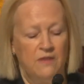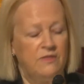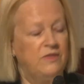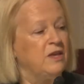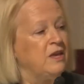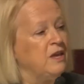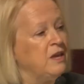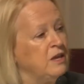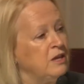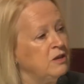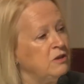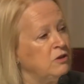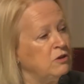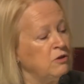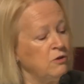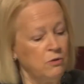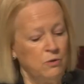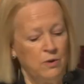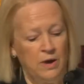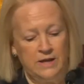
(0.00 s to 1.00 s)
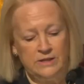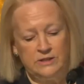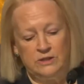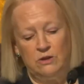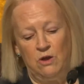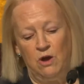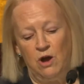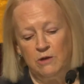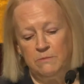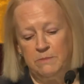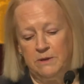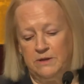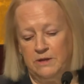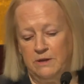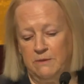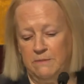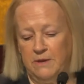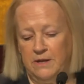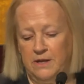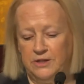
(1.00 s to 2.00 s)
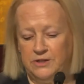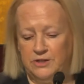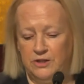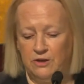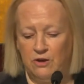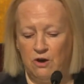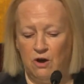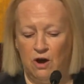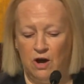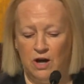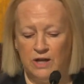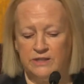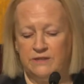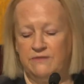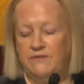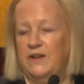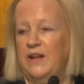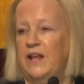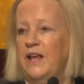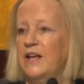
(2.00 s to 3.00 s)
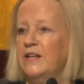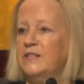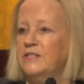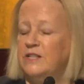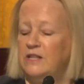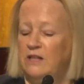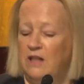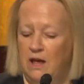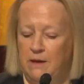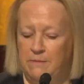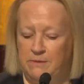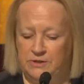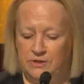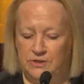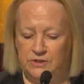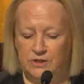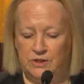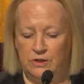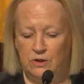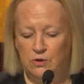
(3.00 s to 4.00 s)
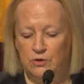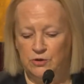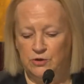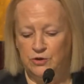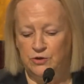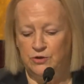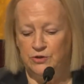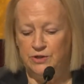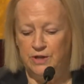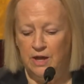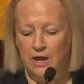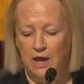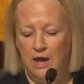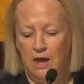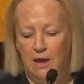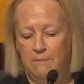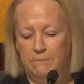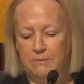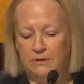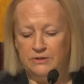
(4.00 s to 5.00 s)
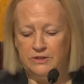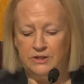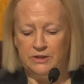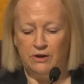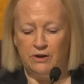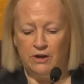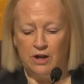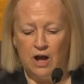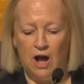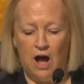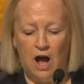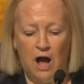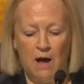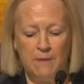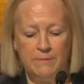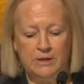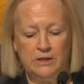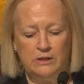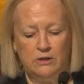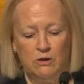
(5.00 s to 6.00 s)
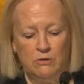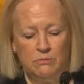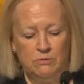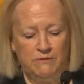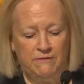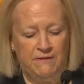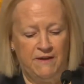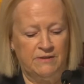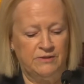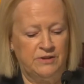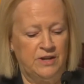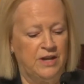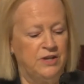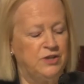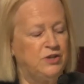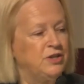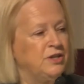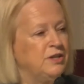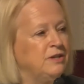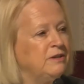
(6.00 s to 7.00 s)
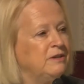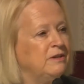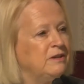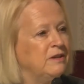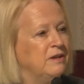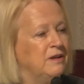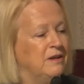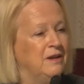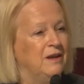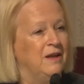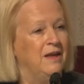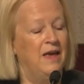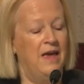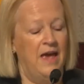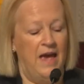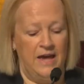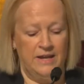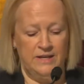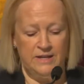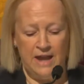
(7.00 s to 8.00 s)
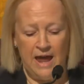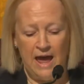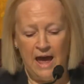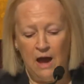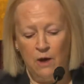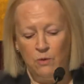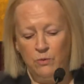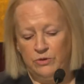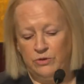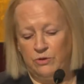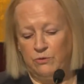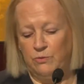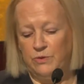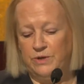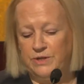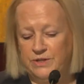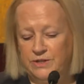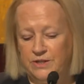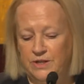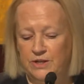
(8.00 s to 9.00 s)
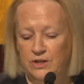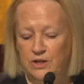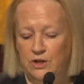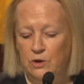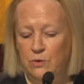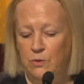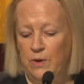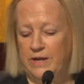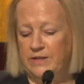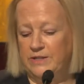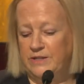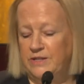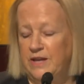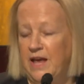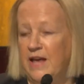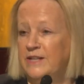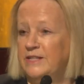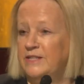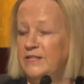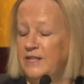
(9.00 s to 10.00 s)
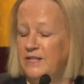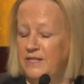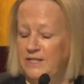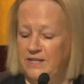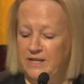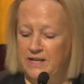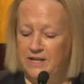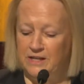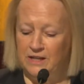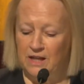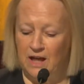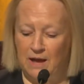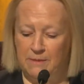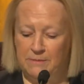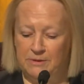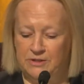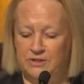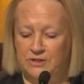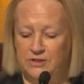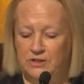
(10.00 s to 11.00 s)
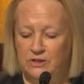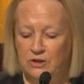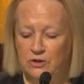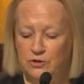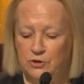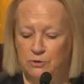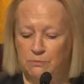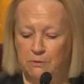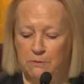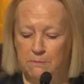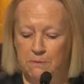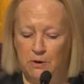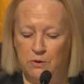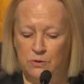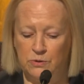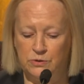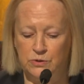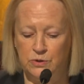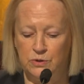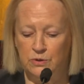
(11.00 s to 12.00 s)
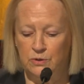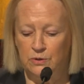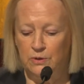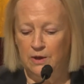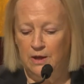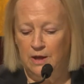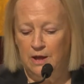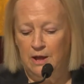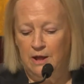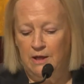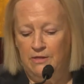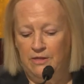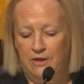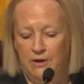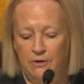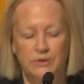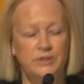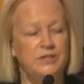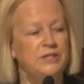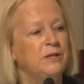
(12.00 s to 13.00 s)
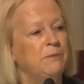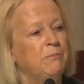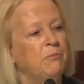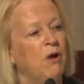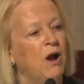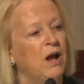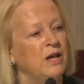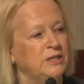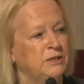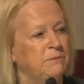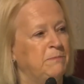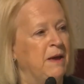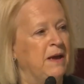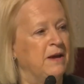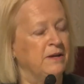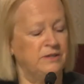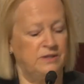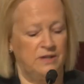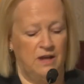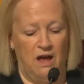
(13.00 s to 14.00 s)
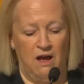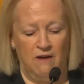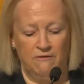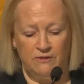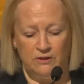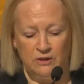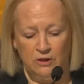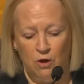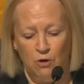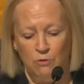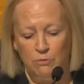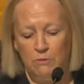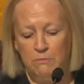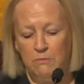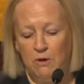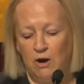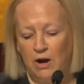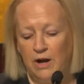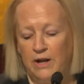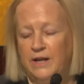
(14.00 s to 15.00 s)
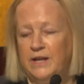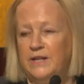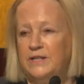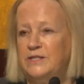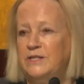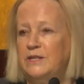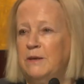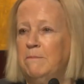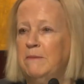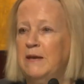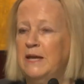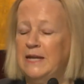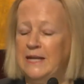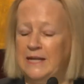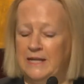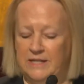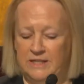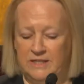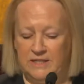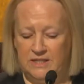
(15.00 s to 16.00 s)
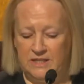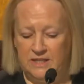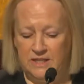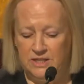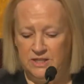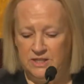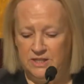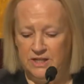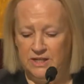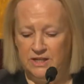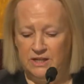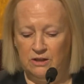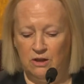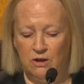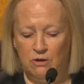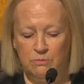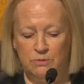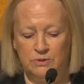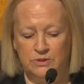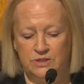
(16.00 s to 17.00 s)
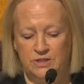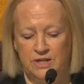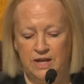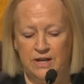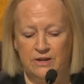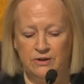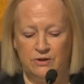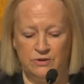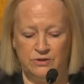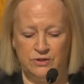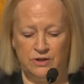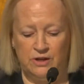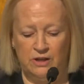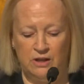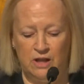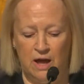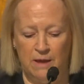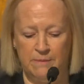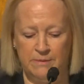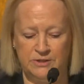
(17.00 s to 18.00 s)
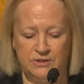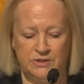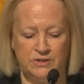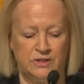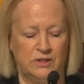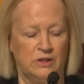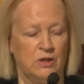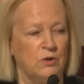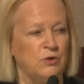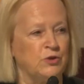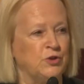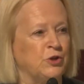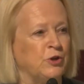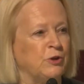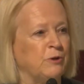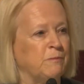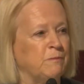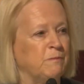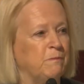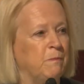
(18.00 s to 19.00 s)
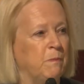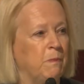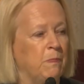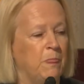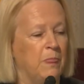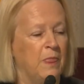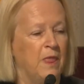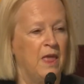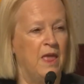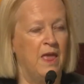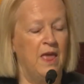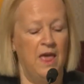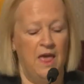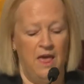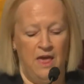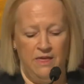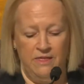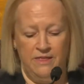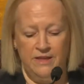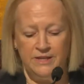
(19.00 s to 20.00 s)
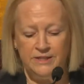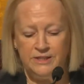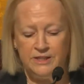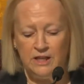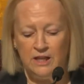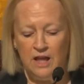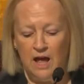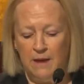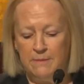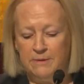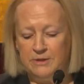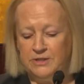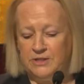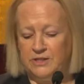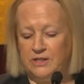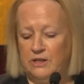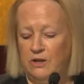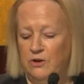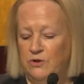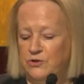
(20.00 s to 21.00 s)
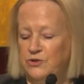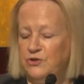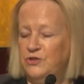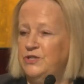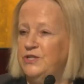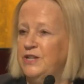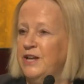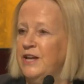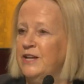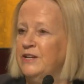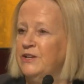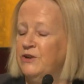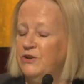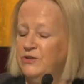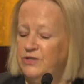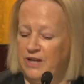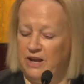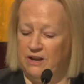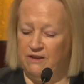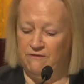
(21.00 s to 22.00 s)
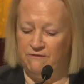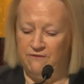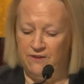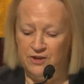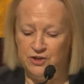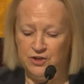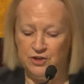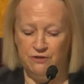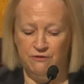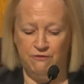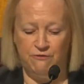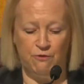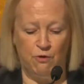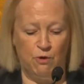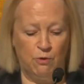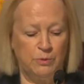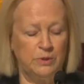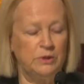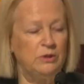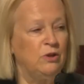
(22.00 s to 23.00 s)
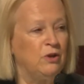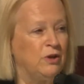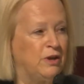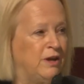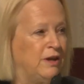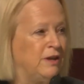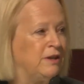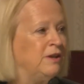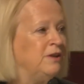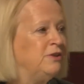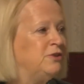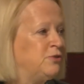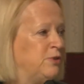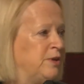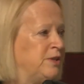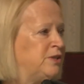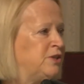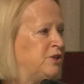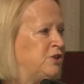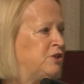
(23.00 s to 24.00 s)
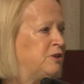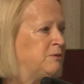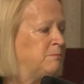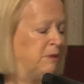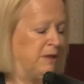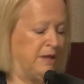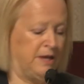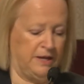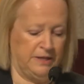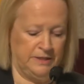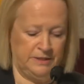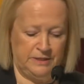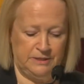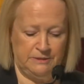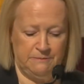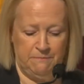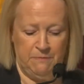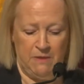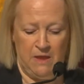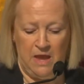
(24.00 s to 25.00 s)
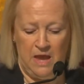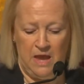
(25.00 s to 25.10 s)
The EU has long been committed to the cause of enhanced climate disclosures, building on a common global foundation. And now, with the recent US SEC climate disclosure proposal, there is the prospect of global markets meeting consistent global standards on climate disclosure. These climate disclosure standards envision forward-looking transition plans,